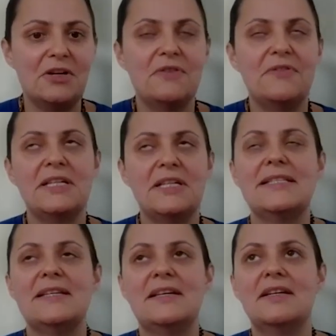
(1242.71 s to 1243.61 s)
I don't know if
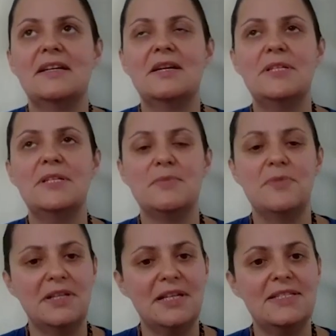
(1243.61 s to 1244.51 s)
that's going to be
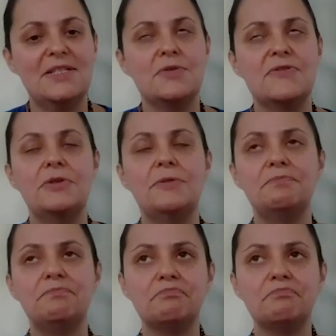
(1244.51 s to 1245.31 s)
something that's useful.